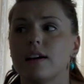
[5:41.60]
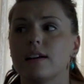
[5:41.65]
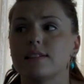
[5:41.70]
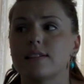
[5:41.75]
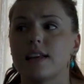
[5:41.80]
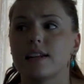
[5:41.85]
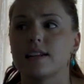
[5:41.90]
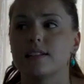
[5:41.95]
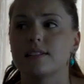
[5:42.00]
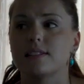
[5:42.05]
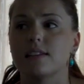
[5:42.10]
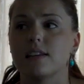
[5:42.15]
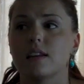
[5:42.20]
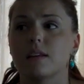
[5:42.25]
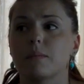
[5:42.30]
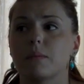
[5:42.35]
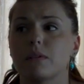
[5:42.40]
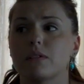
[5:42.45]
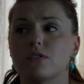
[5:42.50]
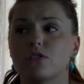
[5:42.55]
a tendency
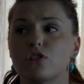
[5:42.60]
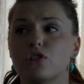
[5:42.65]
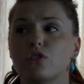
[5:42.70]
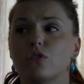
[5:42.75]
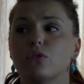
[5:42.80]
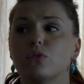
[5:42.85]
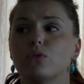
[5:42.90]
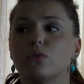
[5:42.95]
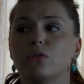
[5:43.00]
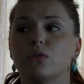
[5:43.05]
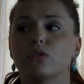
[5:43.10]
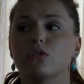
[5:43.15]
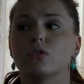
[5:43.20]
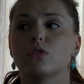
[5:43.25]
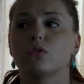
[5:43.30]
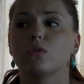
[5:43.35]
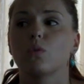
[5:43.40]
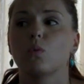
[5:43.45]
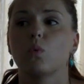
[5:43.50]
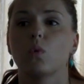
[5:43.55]
to
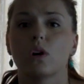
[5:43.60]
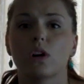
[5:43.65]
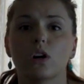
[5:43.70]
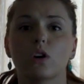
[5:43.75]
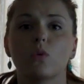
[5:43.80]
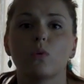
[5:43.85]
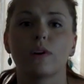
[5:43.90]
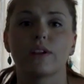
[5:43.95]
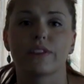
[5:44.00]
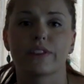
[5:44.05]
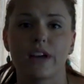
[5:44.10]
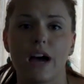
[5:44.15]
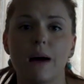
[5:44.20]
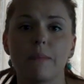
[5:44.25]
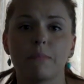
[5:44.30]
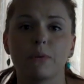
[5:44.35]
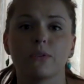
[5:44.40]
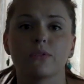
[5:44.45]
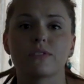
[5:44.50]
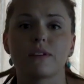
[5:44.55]
work with
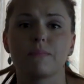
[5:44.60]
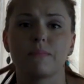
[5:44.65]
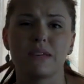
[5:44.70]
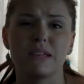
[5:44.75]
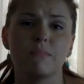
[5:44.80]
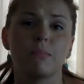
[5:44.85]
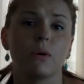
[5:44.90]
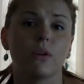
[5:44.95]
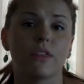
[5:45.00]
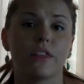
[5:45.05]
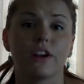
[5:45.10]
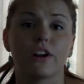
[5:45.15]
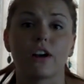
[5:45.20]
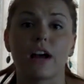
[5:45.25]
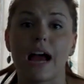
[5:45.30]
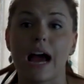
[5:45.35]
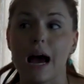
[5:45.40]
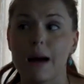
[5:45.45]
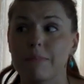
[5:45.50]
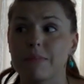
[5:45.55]
couples and people that are
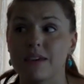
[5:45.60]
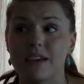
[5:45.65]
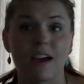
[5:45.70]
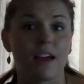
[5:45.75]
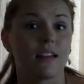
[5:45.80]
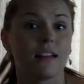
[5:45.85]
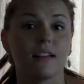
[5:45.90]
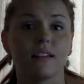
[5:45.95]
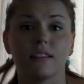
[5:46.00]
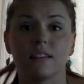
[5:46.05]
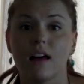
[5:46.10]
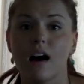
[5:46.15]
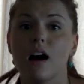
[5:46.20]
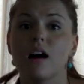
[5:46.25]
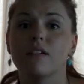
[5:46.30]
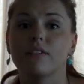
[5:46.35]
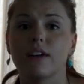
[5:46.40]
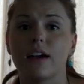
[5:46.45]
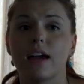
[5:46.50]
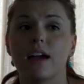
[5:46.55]
happy and in
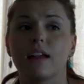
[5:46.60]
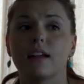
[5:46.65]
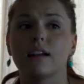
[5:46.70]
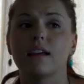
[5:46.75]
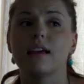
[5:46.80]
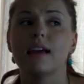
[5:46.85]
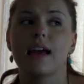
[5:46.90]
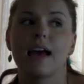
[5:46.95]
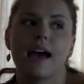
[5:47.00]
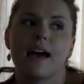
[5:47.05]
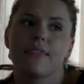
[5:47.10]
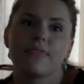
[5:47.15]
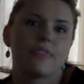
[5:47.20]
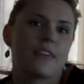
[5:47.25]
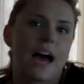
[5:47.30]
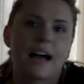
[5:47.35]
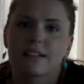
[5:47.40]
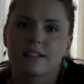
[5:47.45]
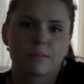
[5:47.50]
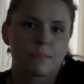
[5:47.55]
love, and
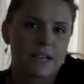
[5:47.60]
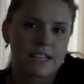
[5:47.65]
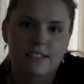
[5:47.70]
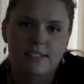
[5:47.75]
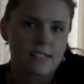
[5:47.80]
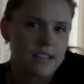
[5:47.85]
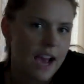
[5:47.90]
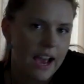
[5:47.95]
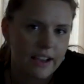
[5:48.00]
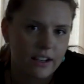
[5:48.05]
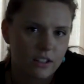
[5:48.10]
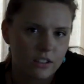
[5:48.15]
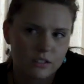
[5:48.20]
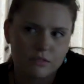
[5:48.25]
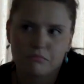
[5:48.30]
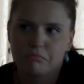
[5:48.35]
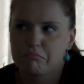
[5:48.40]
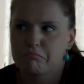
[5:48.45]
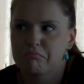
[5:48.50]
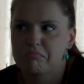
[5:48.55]
that's my
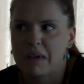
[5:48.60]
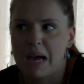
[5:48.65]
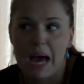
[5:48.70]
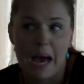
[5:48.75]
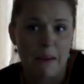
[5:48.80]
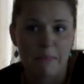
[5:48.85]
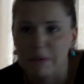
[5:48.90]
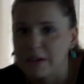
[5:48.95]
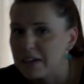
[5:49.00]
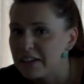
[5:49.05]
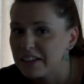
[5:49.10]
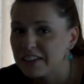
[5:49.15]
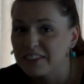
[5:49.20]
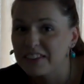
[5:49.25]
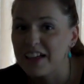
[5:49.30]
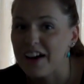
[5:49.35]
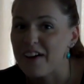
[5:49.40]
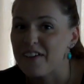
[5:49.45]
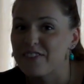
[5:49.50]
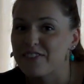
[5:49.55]
style. Happy and in
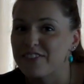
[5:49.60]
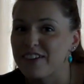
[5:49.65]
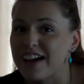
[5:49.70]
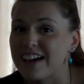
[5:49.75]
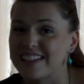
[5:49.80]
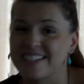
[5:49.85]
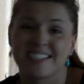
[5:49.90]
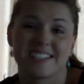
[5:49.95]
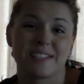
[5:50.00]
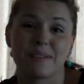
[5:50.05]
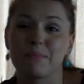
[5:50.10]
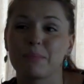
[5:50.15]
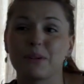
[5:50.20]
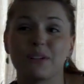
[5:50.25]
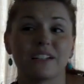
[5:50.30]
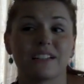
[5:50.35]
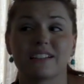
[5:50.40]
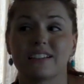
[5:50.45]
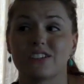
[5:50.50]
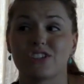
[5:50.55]
love. As simple
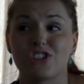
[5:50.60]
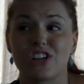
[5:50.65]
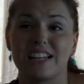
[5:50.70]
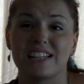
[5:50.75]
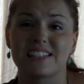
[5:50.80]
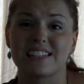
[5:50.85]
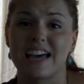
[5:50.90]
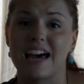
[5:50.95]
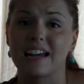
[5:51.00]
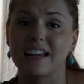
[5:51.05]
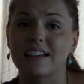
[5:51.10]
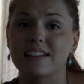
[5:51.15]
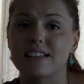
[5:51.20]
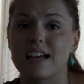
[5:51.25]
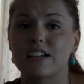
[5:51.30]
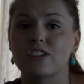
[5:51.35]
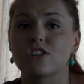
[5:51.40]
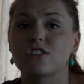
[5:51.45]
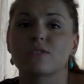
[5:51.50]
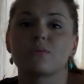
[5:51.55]
and cliched as that is,
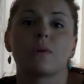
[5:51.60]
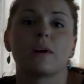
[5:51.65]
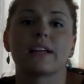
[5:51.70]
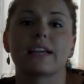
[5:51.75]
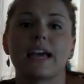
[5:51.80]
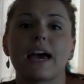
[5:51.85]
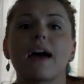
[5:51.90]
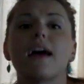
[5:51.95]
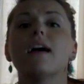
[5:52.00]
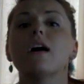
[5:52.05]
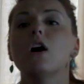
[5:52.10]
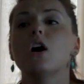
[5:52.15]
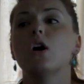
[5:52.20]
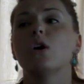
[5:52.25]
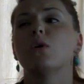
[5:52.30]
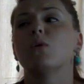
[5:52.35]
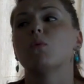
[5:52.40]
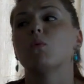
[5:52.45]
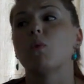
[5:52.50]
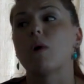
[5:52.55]
I just want to get
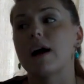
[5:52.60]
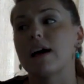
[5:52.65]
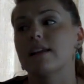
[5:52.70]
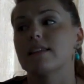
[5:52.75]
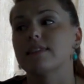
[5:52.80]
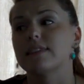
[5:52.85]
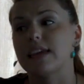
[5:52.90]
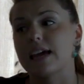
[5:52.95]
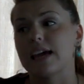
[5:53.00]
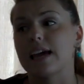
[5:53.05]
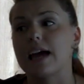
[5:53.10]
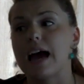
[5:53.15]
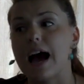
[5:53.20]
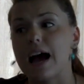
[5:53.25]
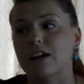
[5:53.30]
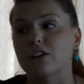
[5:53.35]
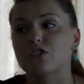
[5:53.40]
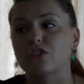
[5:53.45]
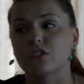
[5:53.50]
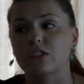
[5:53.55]
what they
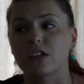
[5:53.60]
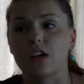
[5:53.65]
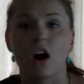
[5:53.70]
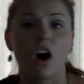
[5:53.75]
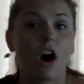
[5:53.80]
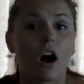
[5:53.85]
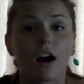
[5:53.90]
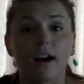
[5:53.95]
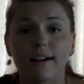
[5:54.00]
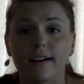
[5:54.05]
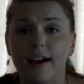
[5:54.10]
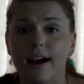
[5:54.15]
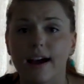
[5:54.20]
actually are.